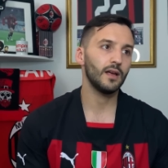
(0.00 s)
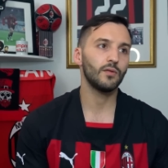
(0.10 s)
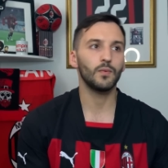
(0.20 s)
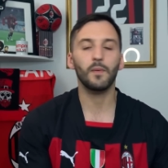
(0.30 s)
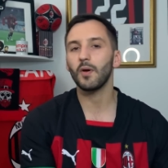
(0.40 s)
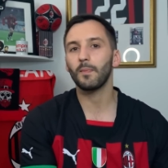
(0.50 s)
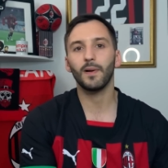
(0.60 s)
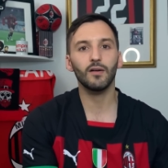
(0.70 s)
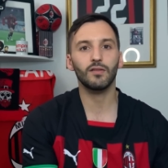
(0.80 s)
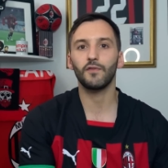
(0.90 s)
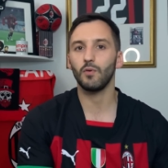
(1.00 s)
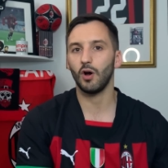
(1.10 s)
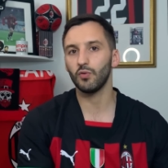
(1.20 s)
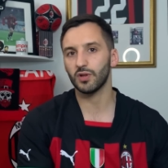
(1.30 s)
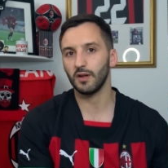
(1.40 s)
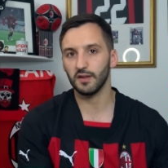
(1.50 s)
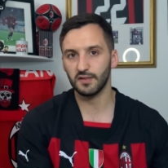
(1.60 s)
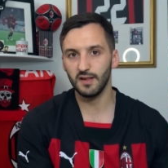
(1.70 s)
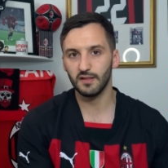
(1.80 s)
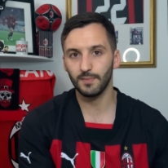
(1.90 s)
we, we plugged a few holes last
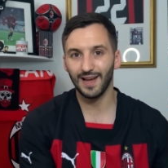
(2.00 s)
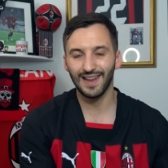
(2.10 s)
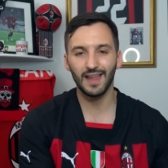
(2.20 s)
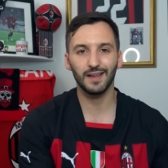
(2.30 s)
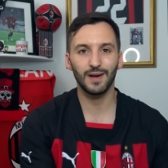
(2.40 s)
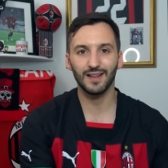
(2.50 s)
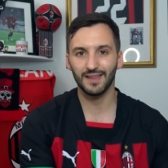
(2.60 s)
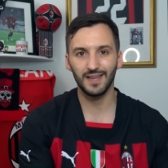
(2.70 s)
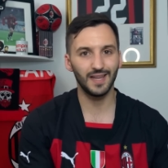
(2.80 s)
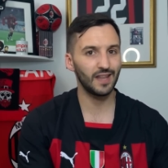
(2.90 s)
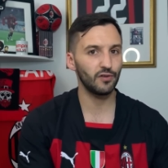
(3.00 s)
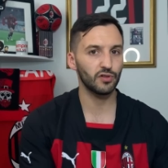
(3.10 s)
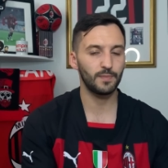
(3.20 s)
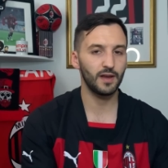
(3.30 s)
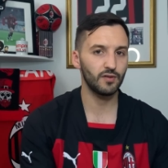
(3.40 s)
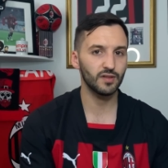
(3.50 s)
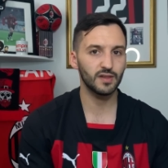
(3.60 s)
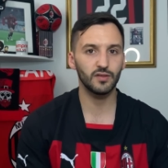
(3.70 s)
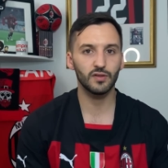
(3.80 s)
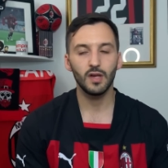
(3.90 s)
season by letting Maldini get those
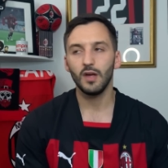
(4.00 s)
appearances.